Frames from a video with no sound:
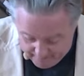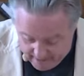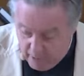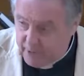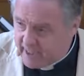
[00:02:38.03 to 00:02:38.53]
I
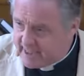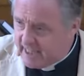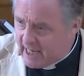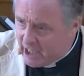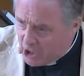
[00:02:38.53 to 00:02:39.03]
hope you can see
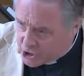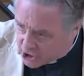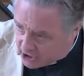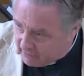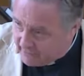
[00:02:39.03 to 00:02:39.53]
the
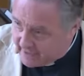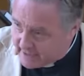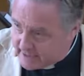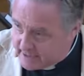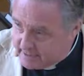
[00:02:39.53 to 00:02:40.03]
logic of this.